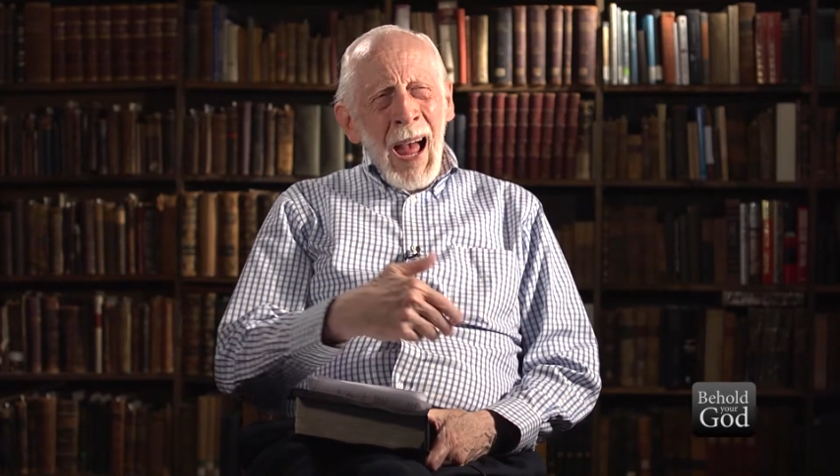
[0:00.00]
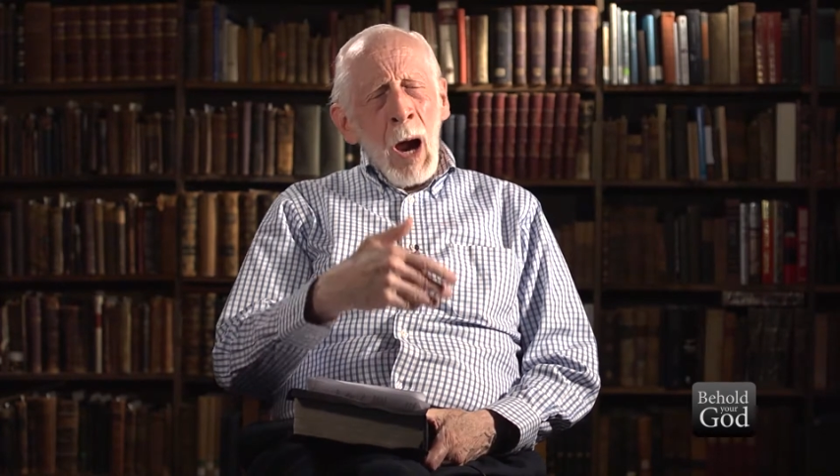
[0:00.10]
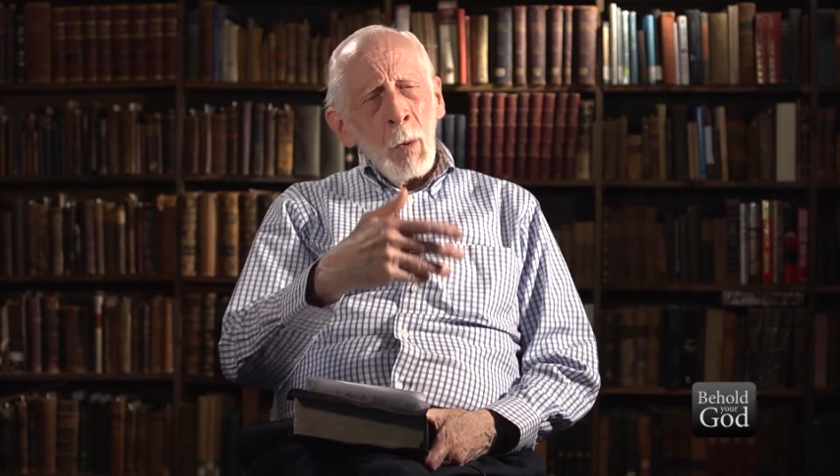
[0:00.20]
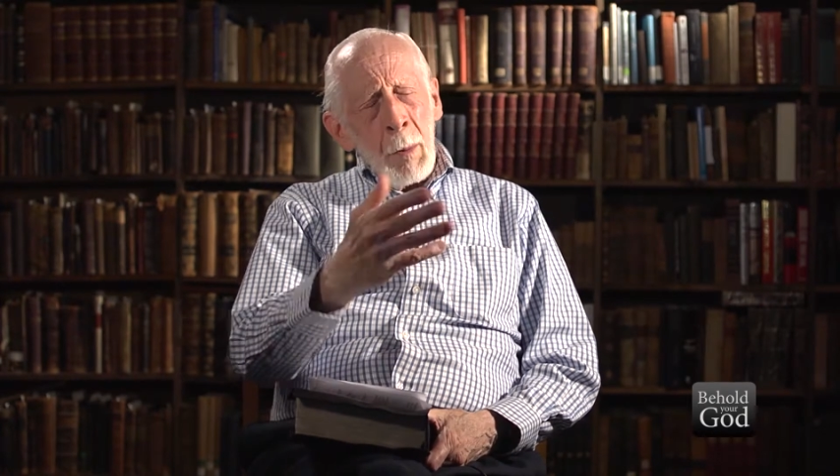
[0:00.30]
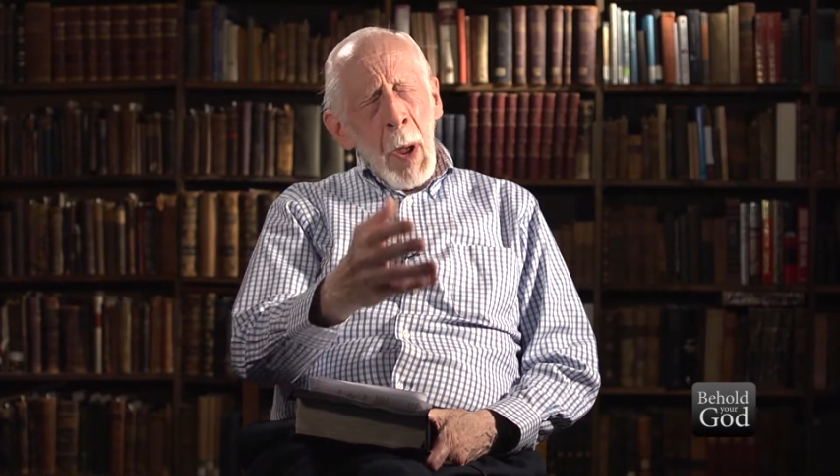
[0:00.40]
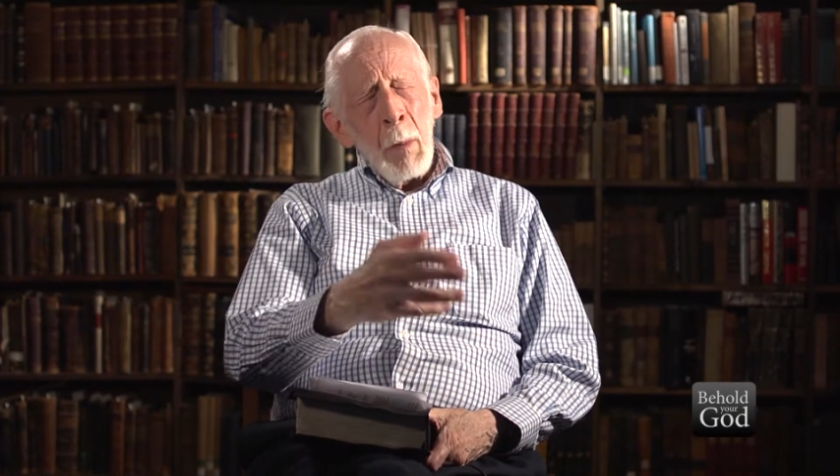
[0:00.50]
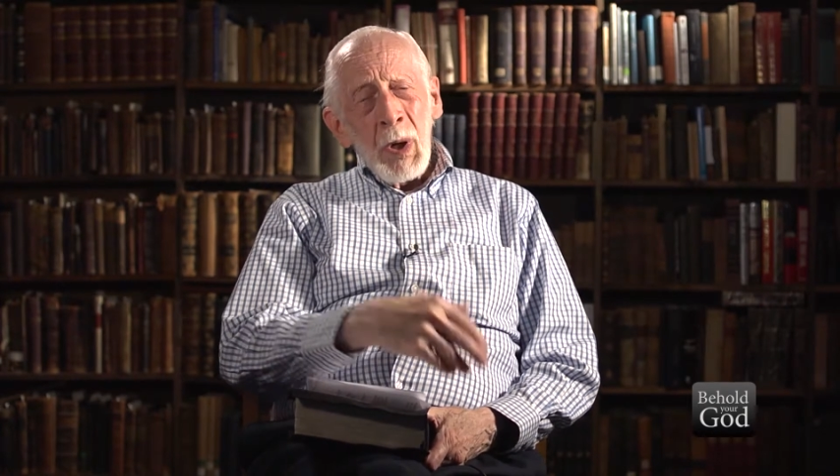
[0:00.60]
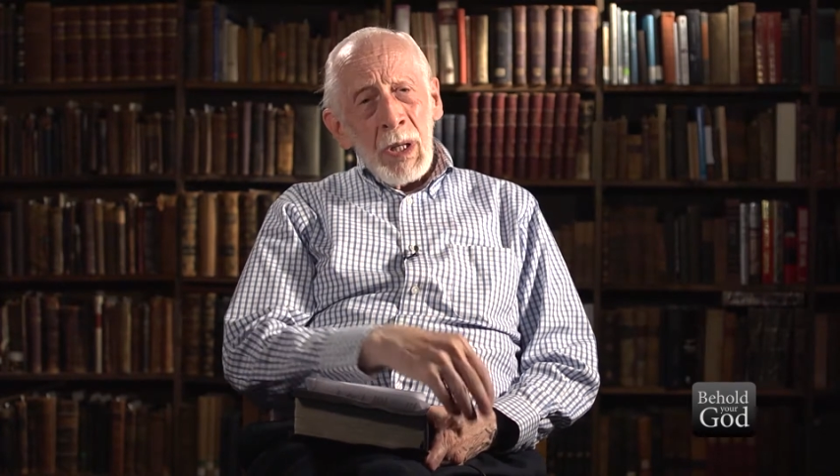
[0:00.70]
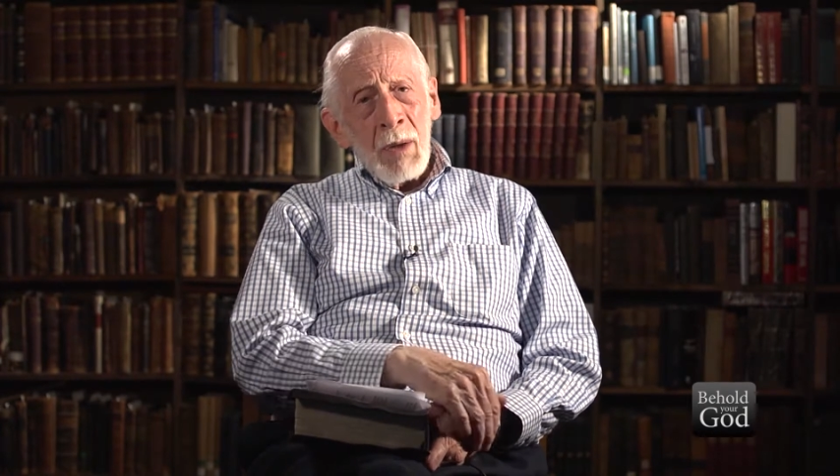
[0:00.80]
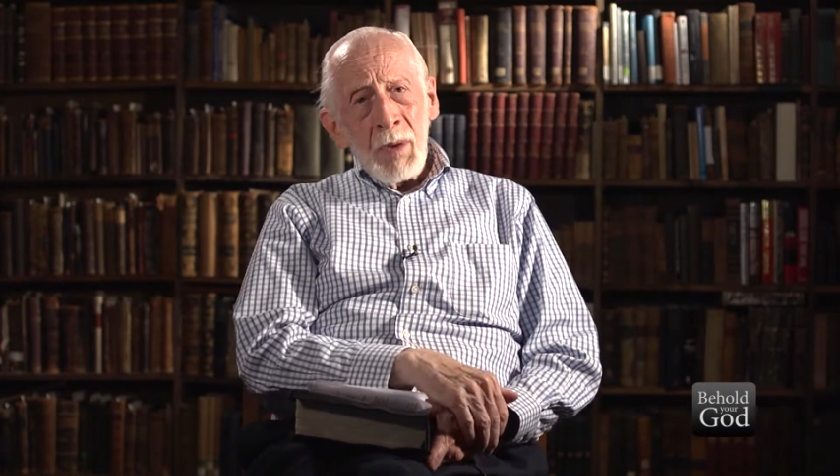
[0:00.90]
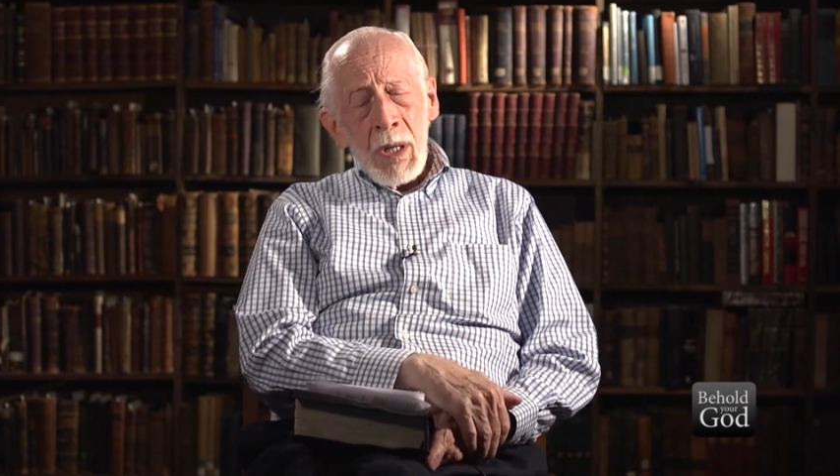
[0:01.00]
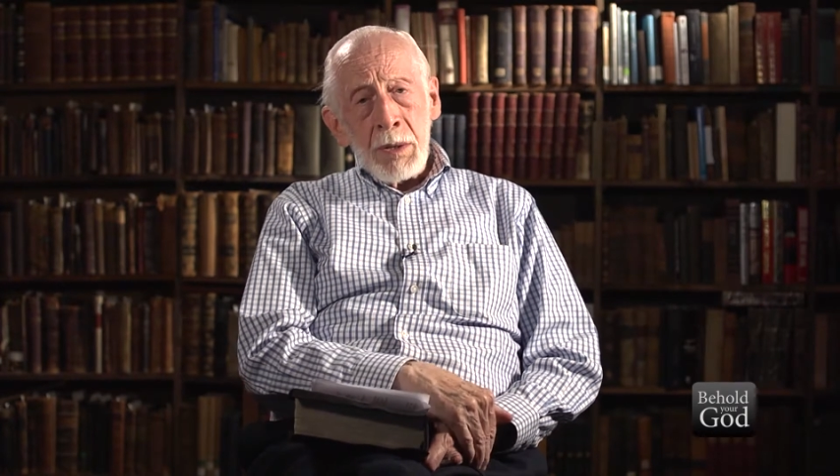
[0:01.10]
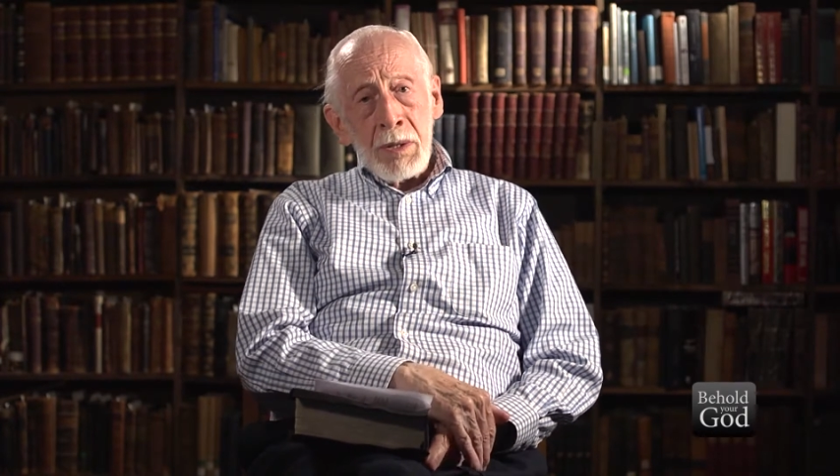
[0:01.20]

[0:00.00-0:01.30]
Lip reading: I remember giving a